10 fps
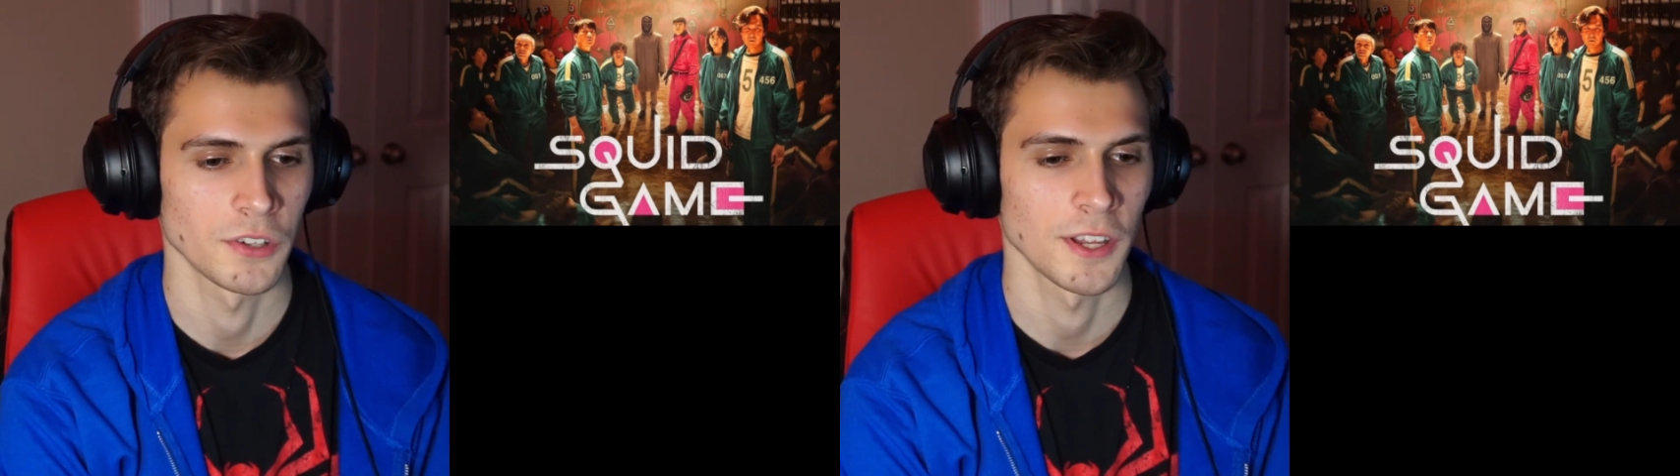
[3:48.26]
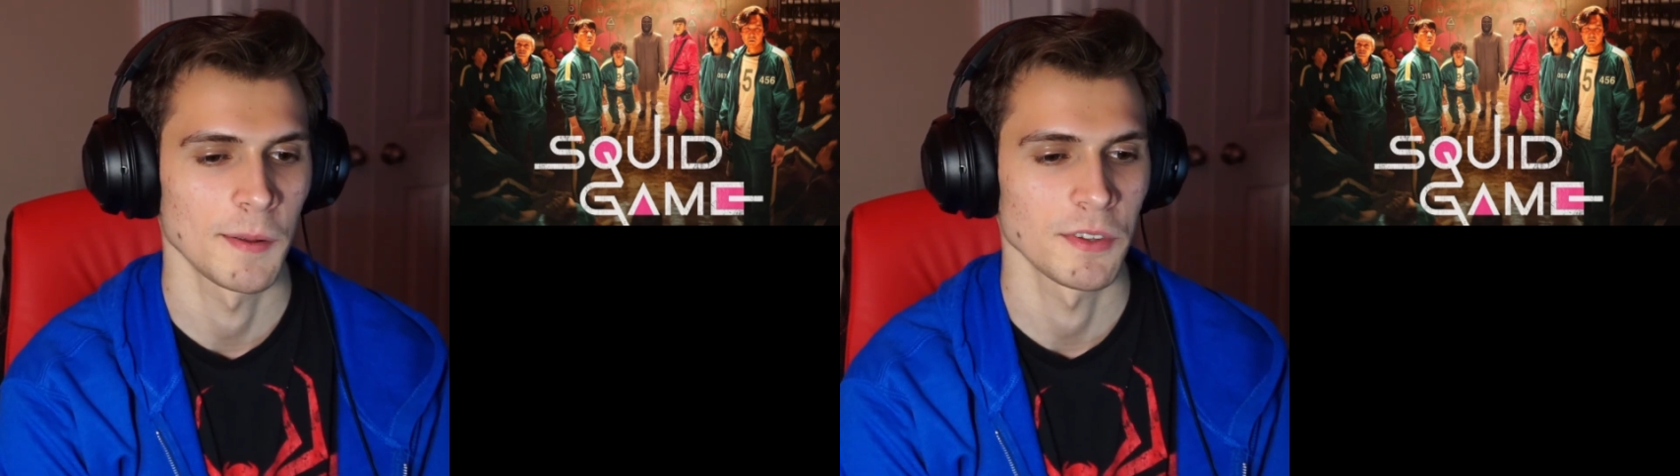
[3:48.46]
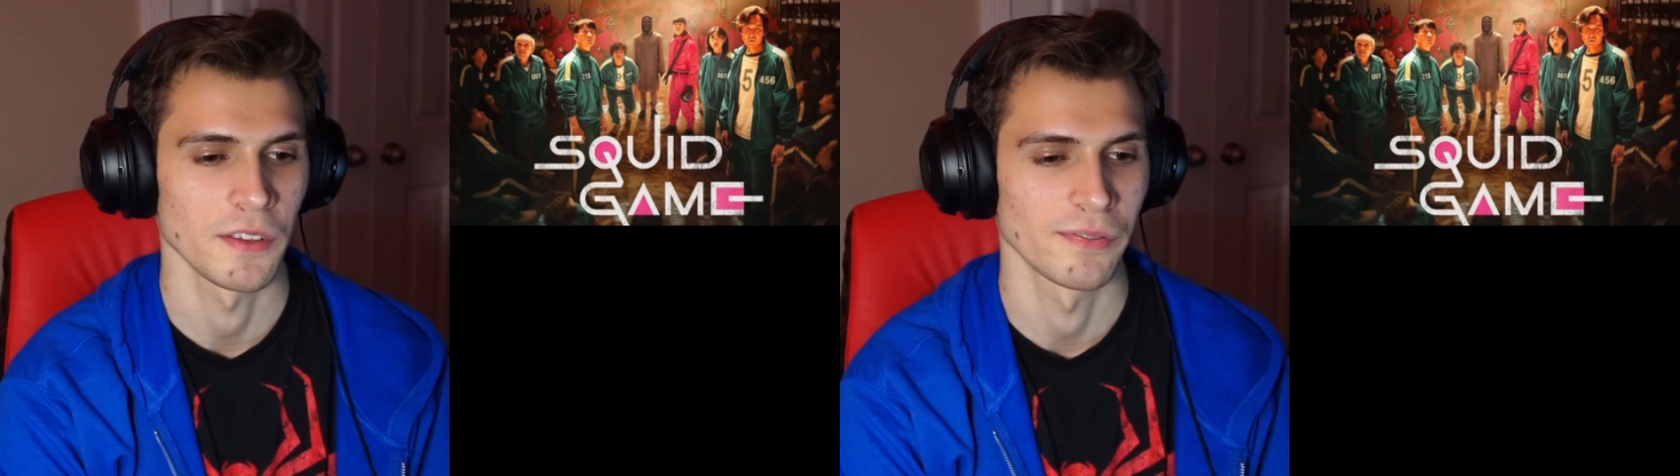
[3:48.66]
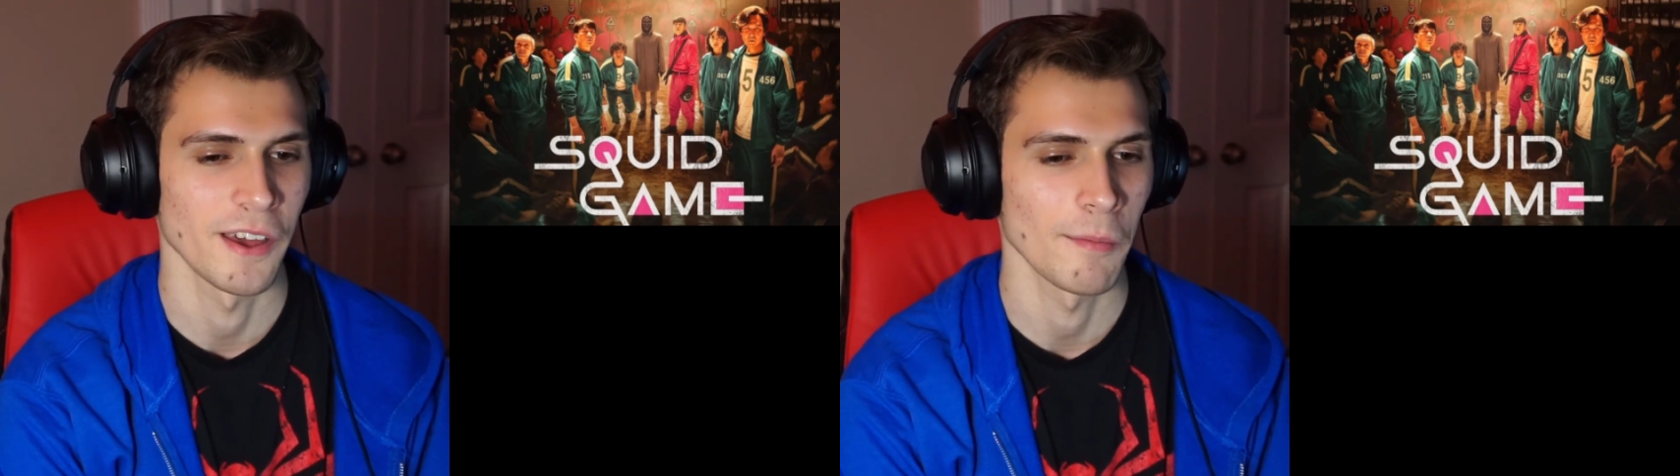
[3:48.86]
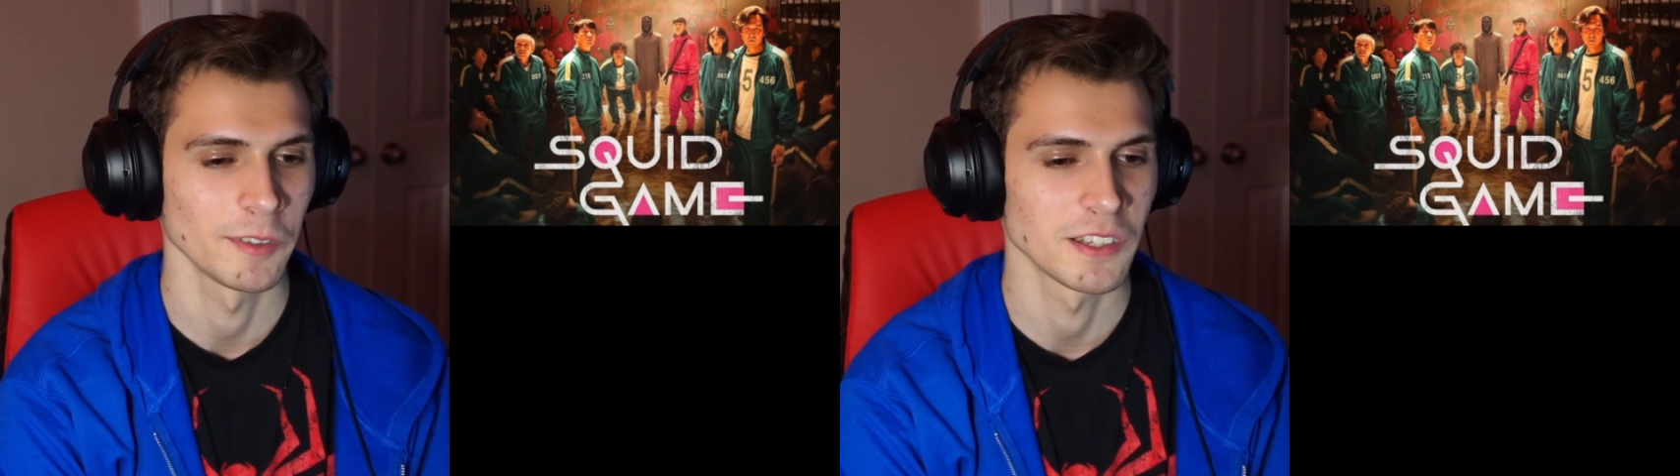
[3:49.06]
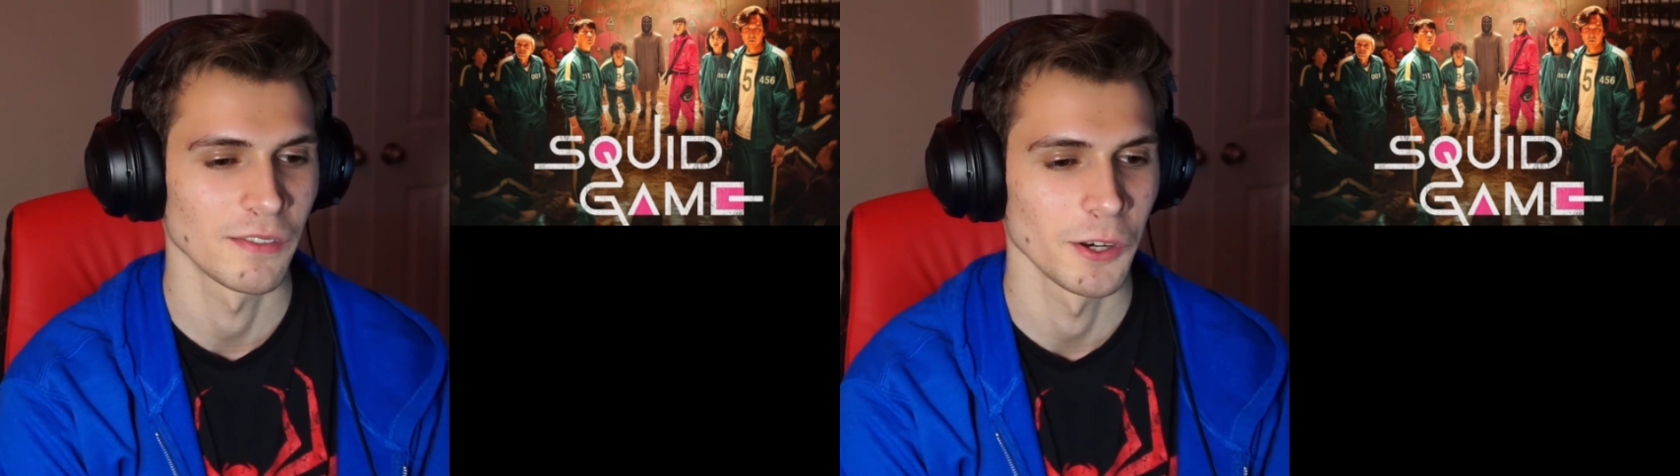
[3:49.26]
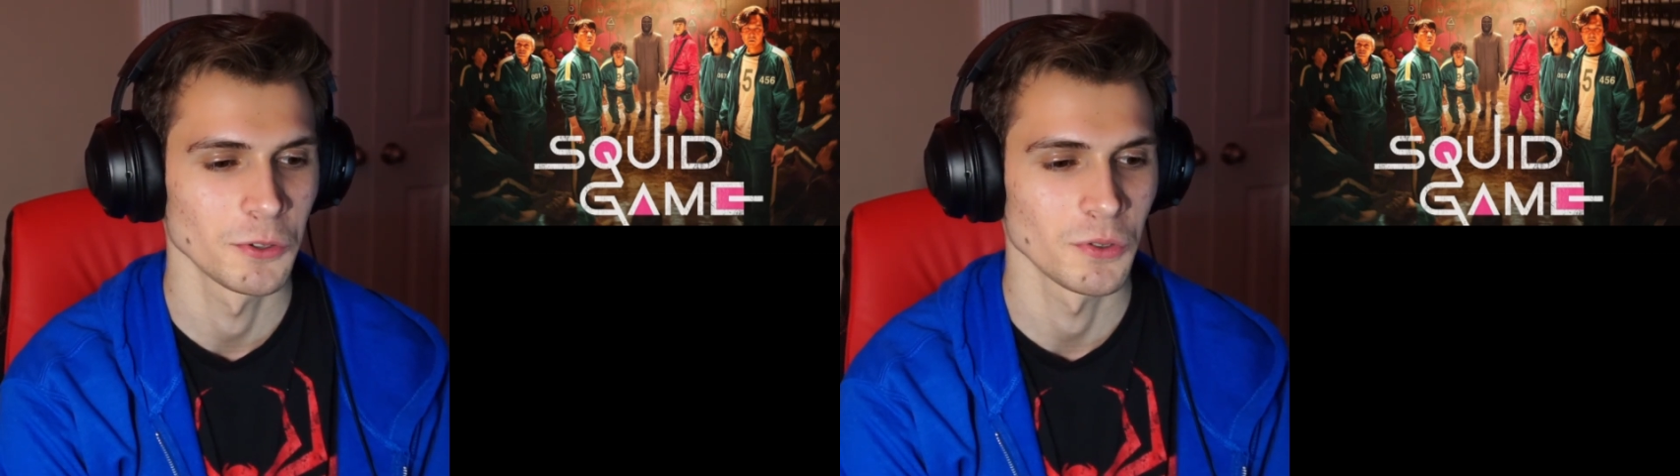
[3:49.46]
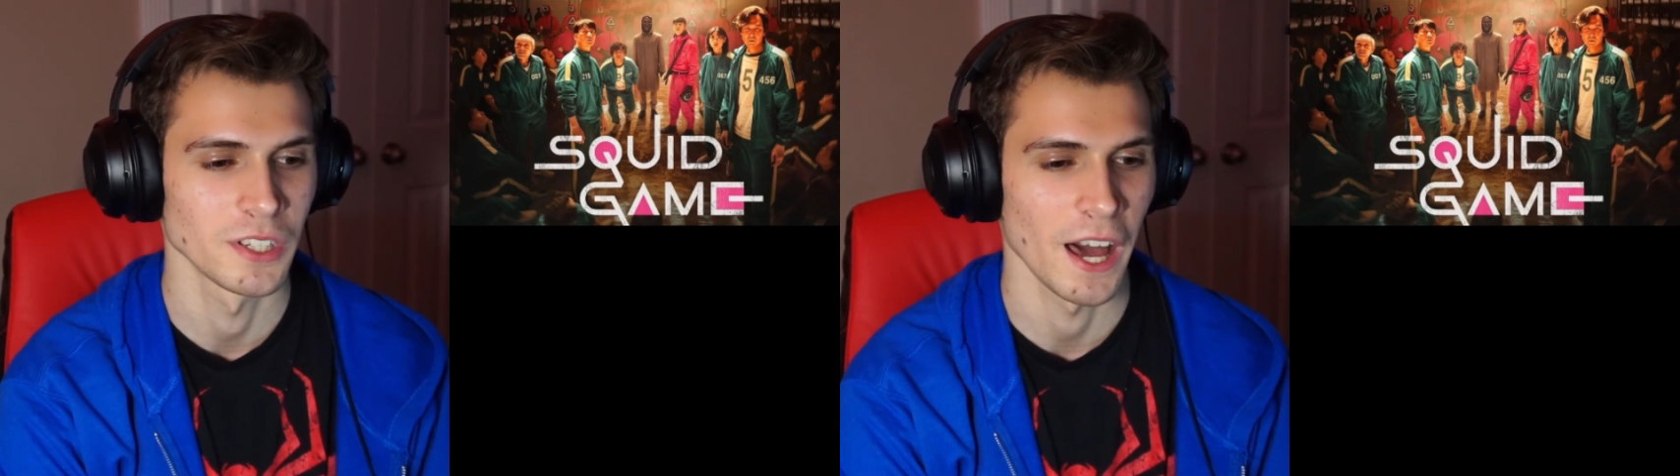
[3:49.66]
sending them to the families of
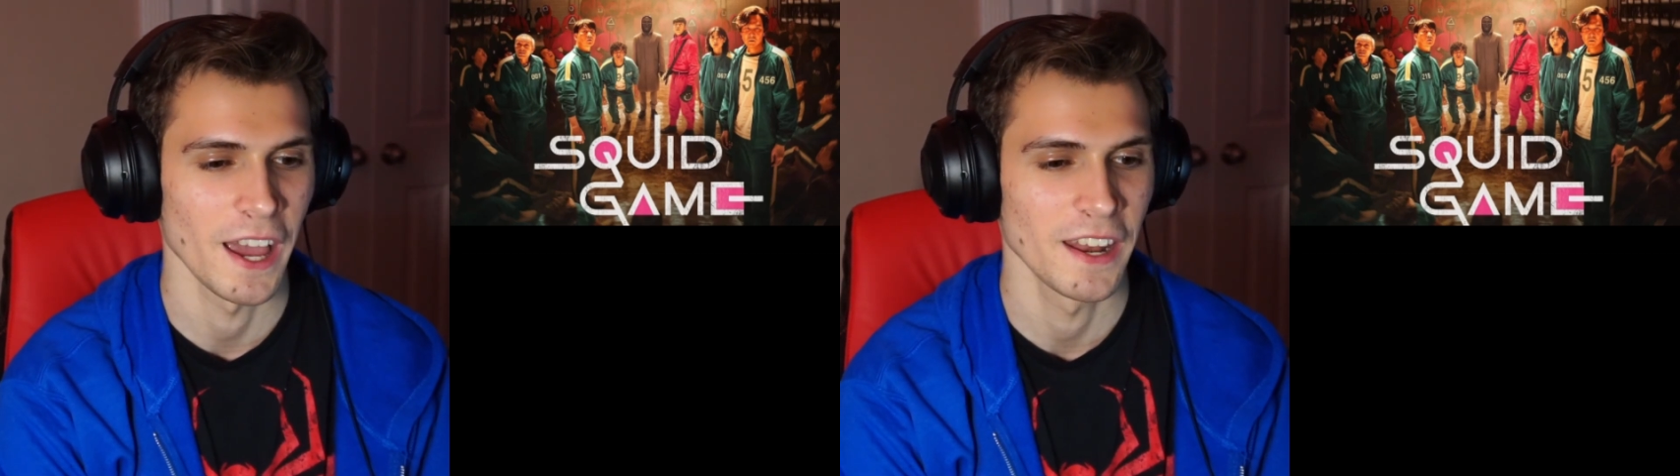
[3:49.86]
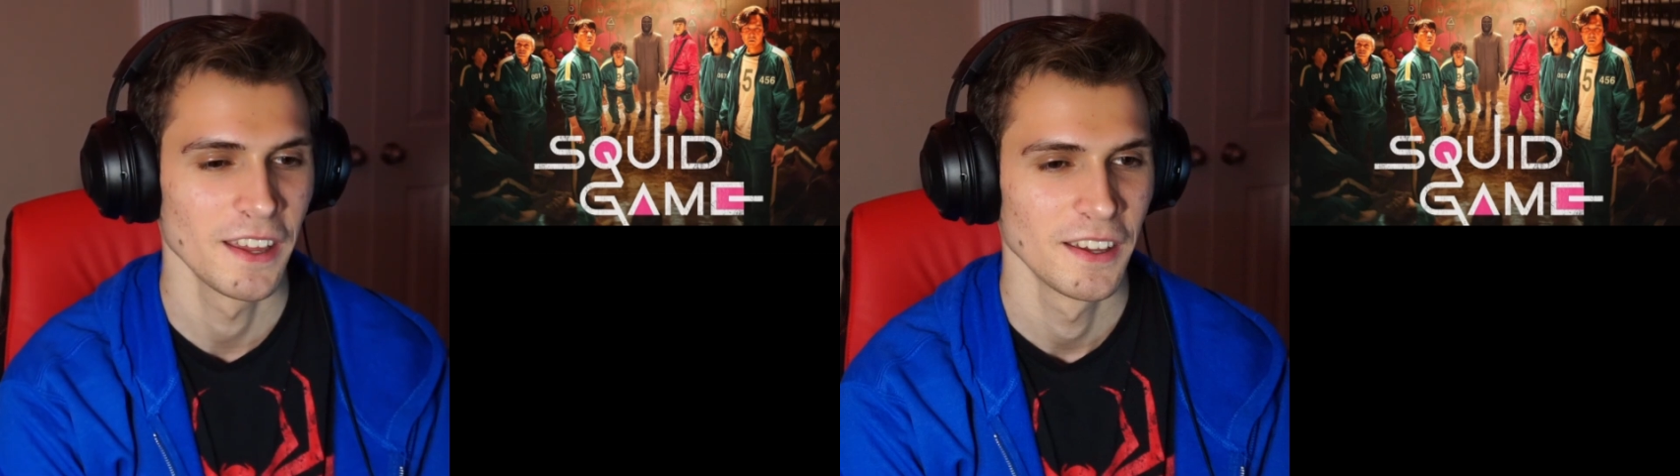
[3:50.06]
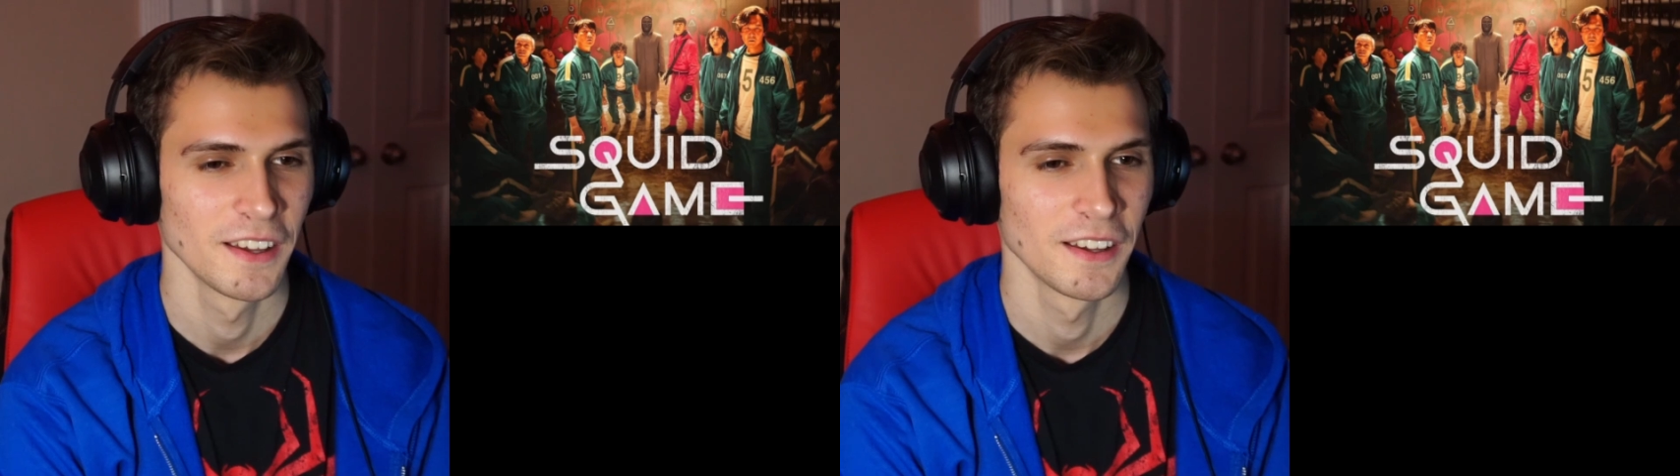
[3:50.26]
those who died?